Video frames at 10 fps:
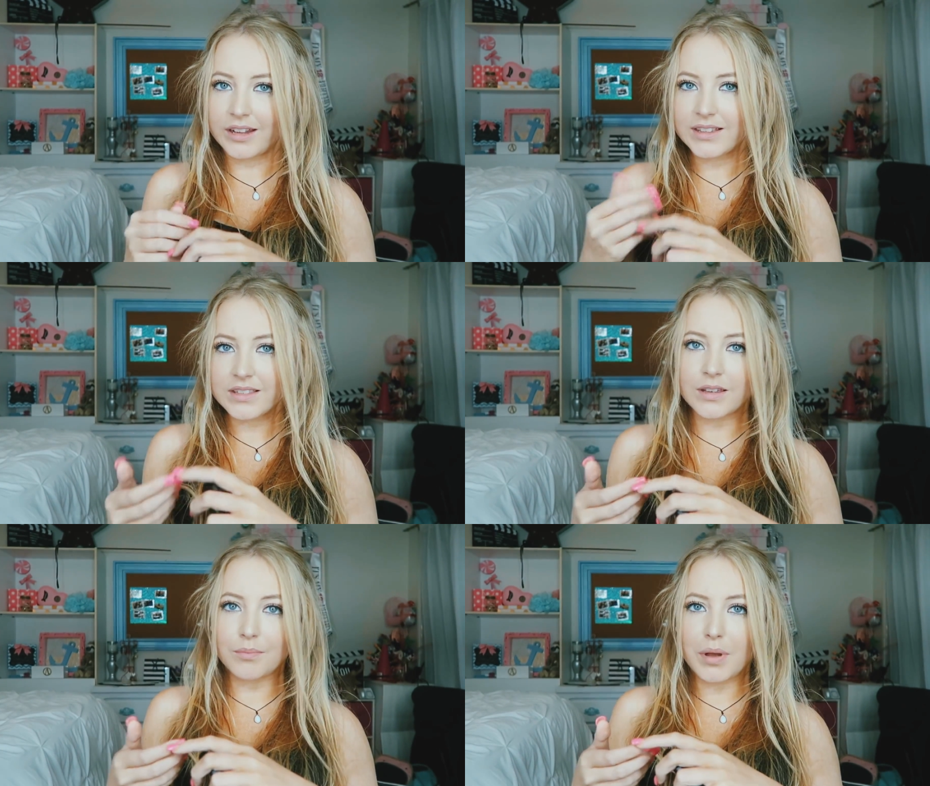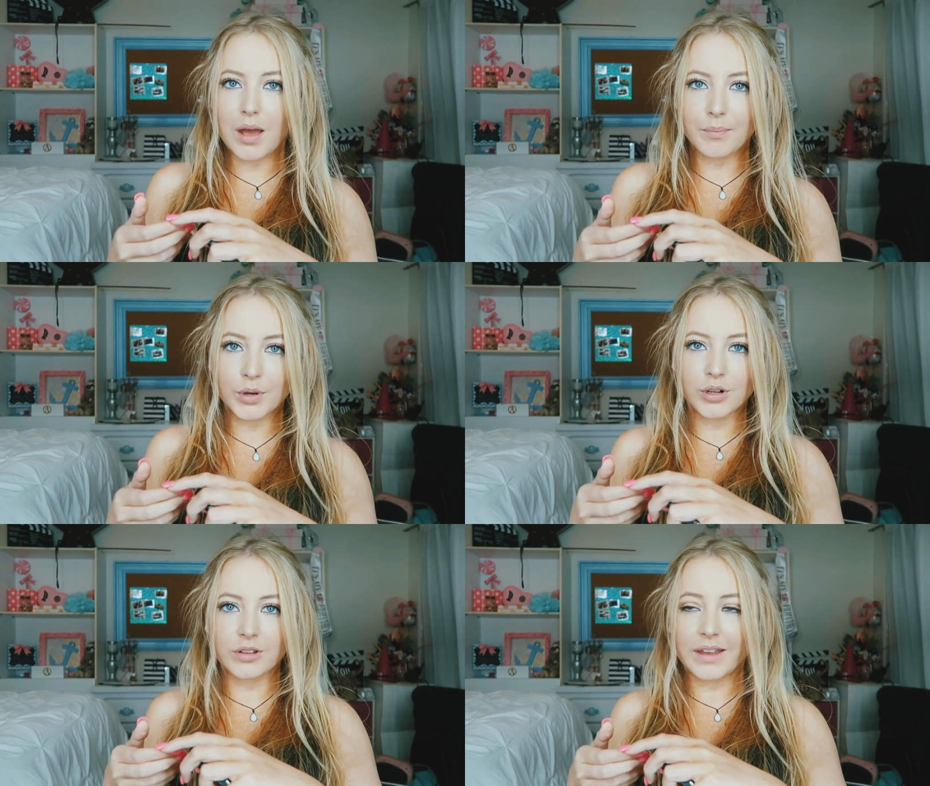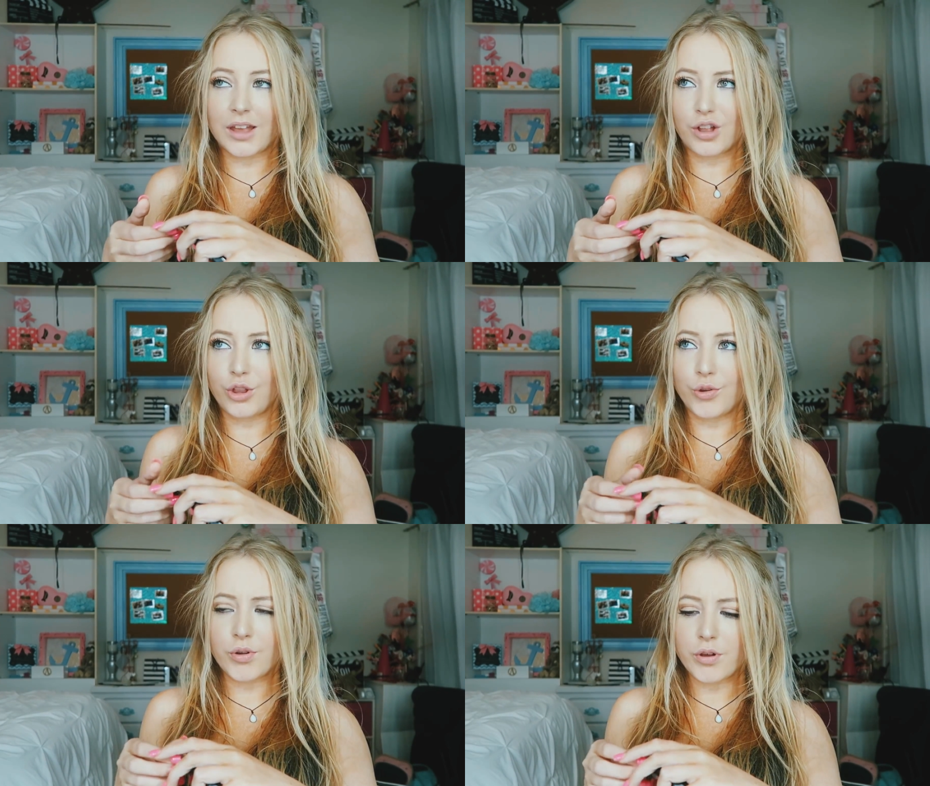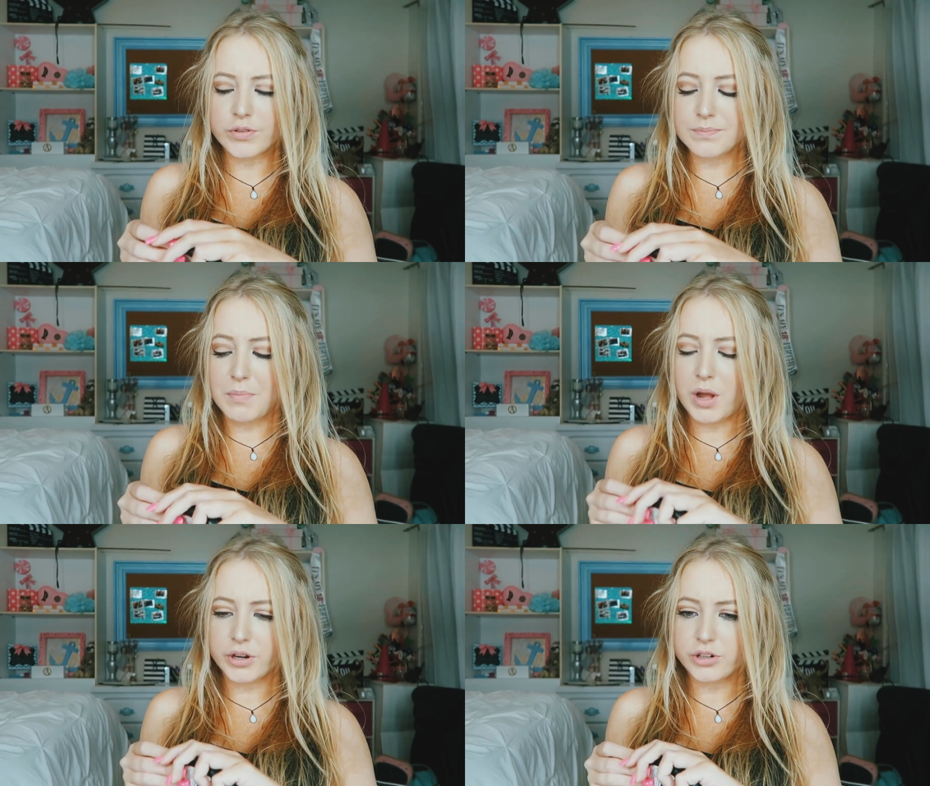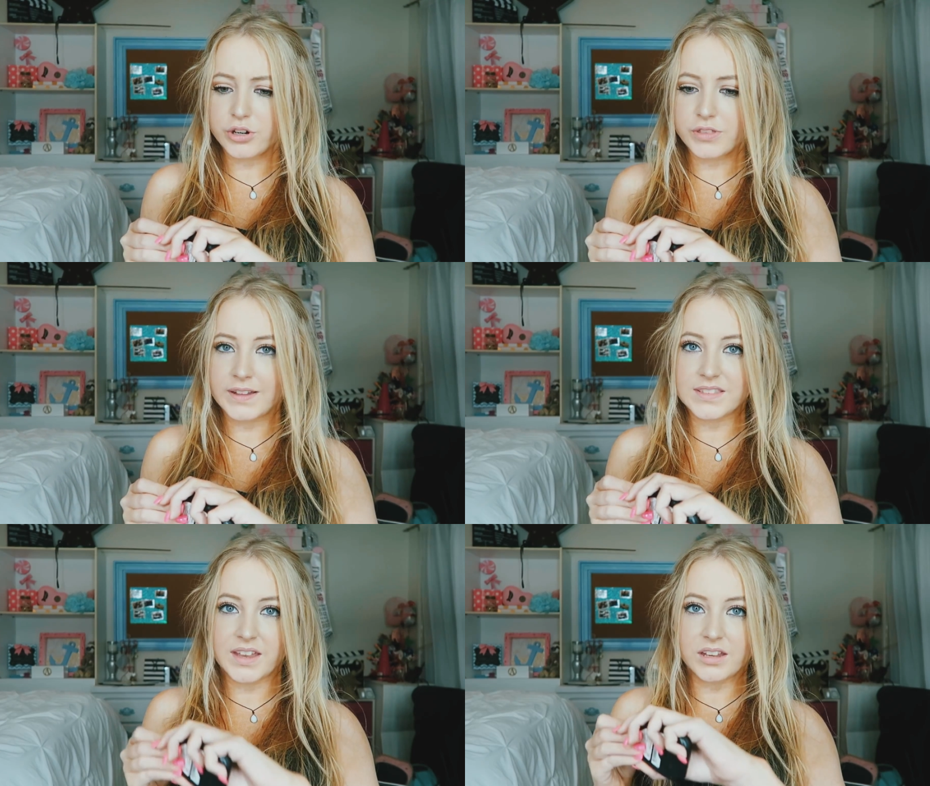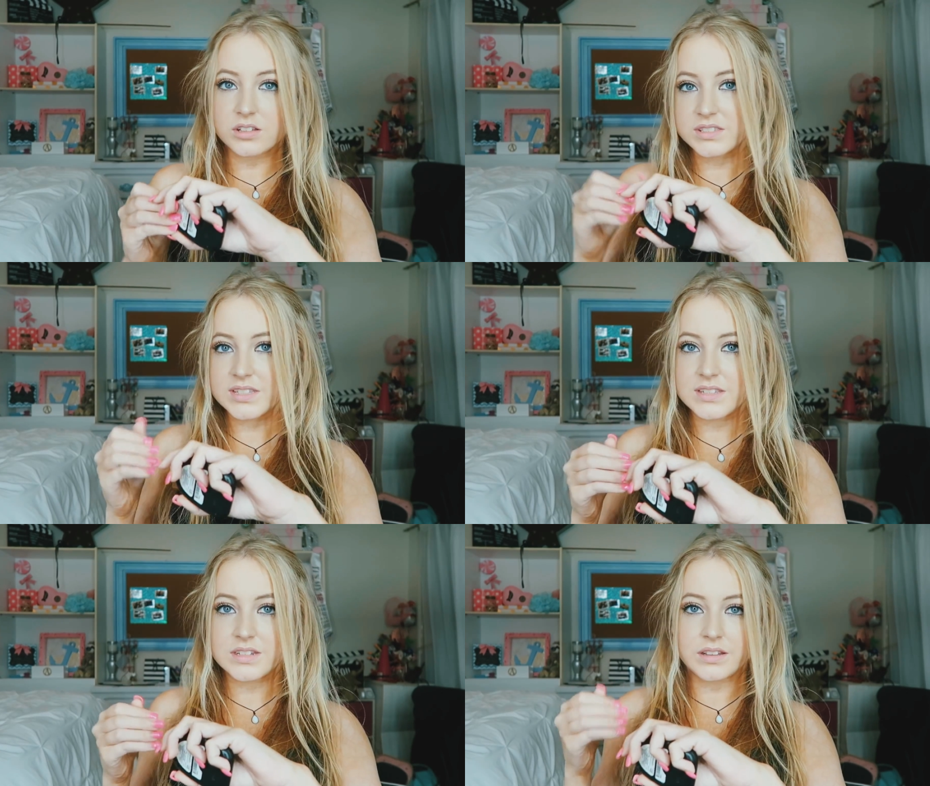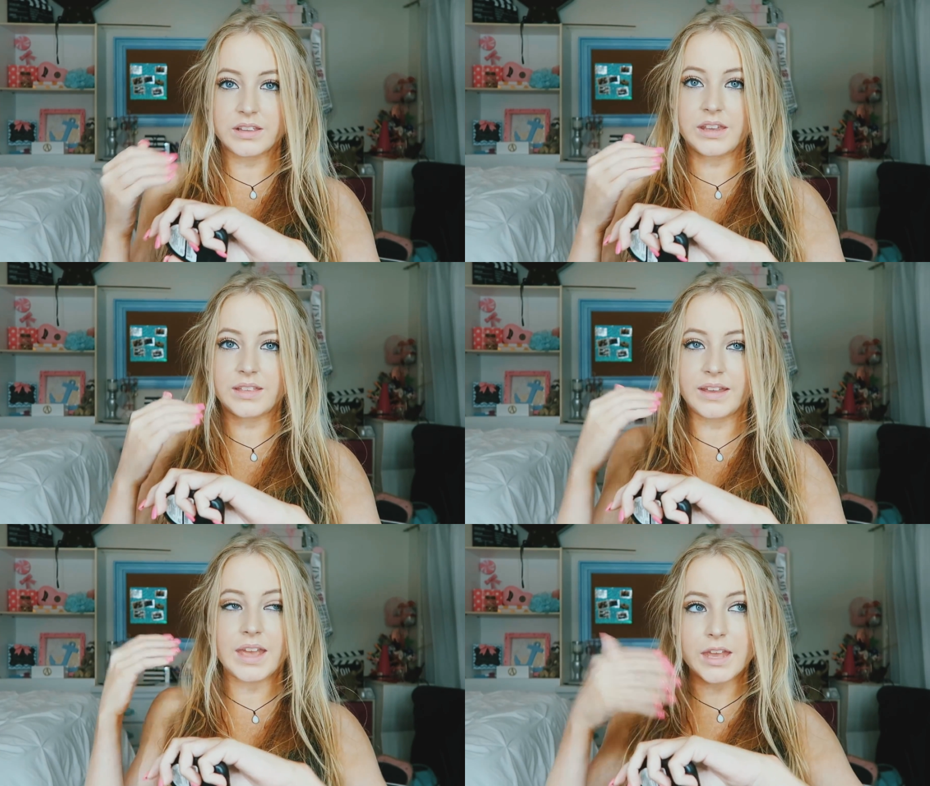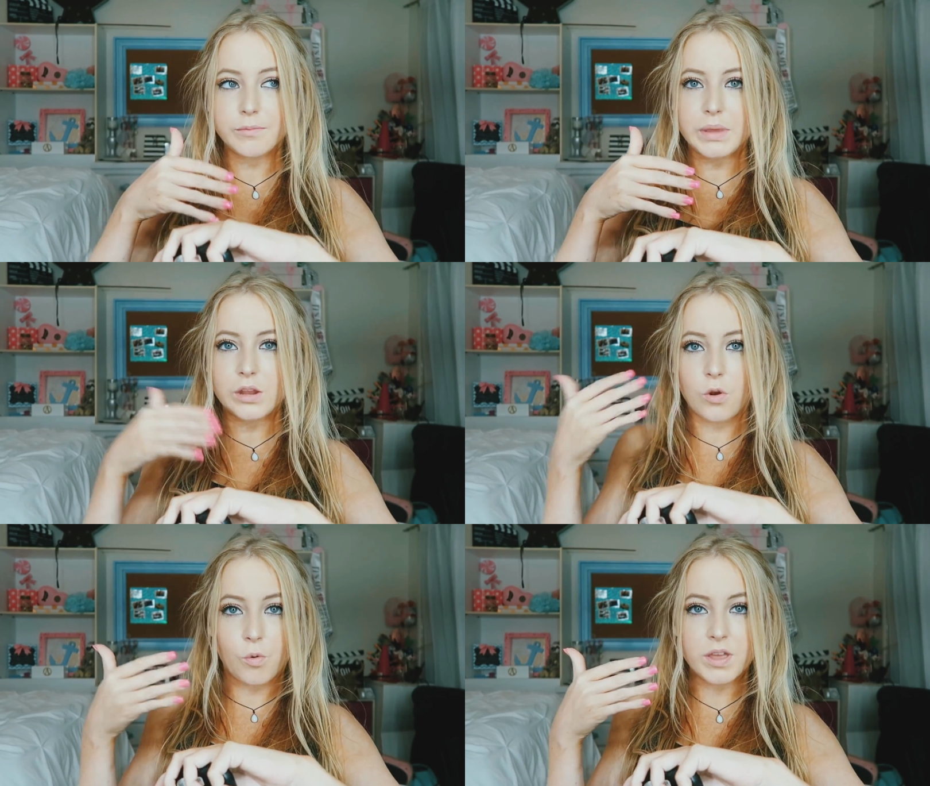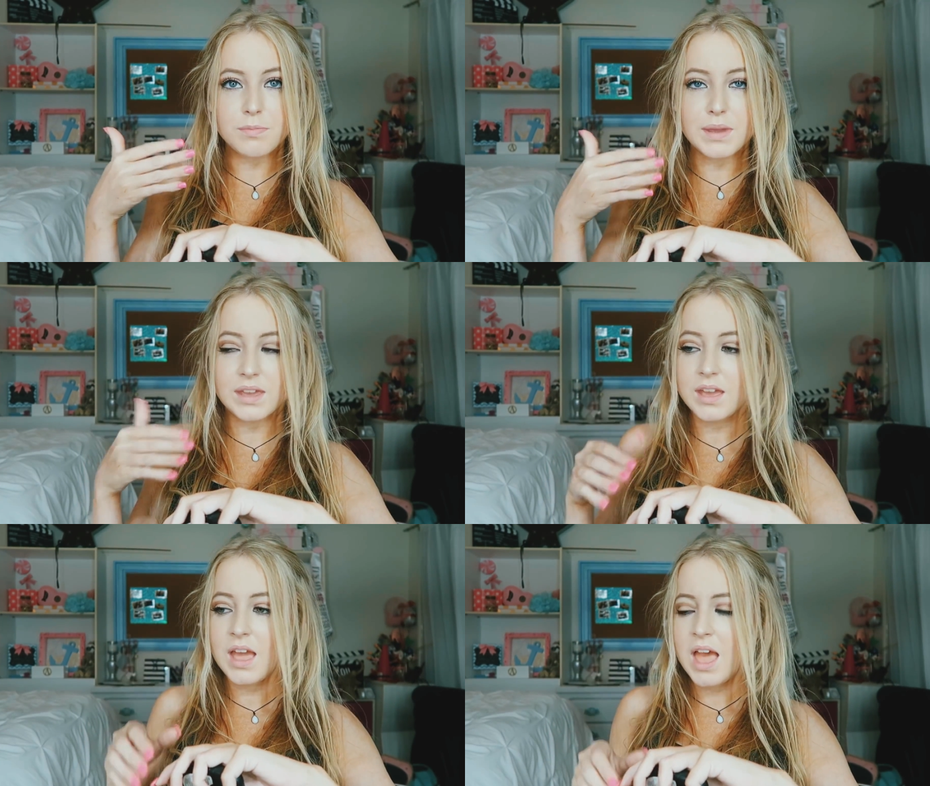insulin pump or like a glucose monitor that's like consistently like in me or with me.